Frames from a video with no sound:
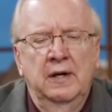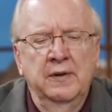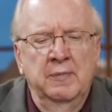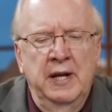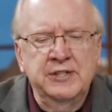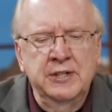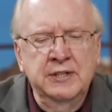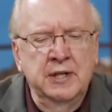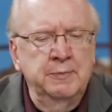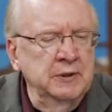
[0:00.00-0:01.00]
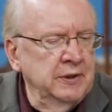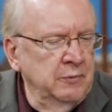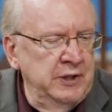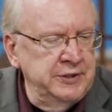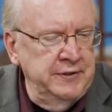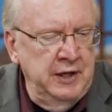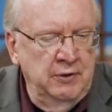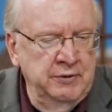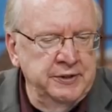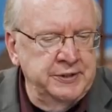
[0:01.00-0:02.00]
The blessing typically went to
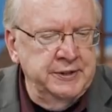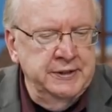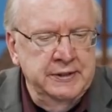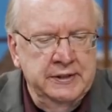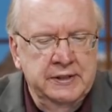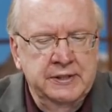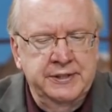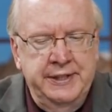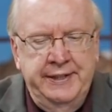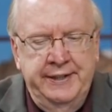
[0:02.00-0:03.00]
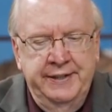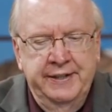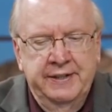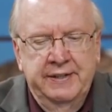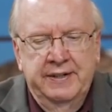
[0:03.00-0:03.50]
the oldest son.